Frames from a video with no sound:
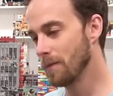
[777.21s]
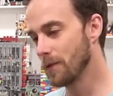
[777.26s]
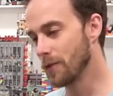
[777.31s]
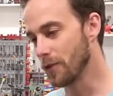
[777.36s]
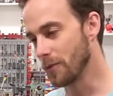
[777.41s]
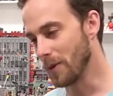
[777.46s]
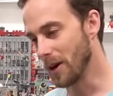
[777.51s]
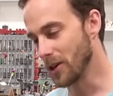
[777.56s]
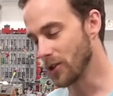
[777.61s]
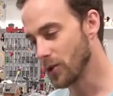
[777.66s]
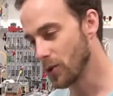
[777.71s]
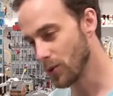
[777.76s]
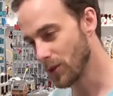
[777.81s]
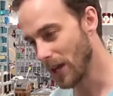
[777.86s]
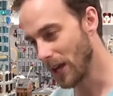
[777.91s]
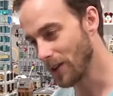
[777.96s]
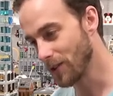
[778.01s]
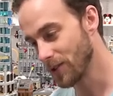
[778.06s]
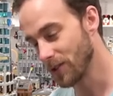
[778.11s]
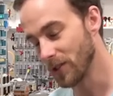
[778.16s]
for my
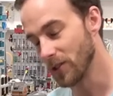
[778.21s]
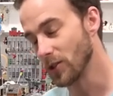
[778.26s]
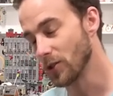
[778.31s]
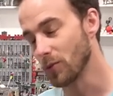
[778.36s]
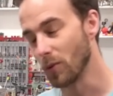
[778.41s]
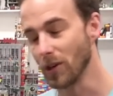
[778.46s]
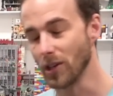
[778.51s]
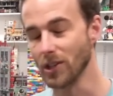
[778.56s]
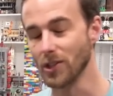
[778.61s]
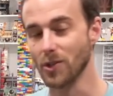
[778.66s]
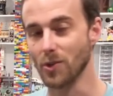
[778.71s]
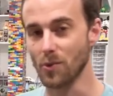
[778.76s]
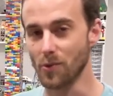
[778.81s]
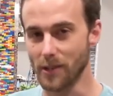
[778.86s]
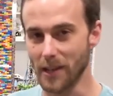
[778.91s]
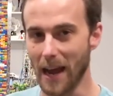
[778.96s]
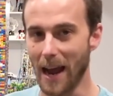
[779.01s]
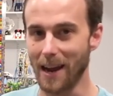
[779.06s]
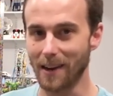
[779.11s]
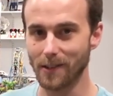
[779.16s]
2022
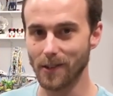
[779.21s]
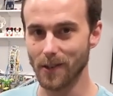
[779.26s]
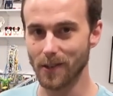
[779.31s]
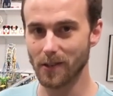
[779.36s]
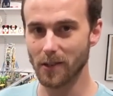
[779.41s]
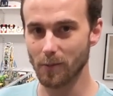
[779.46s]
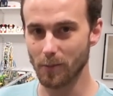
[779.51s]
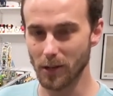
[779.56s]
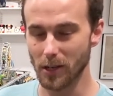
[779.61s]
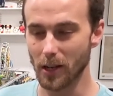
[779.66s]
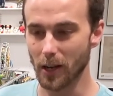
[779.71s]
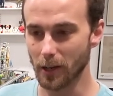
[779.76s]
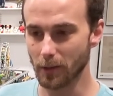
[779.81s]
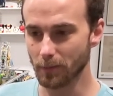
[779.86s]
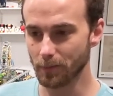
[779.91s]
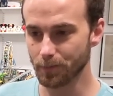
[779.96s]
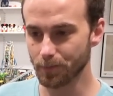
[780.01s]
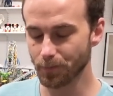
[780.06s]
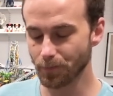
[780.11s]
taxes to be done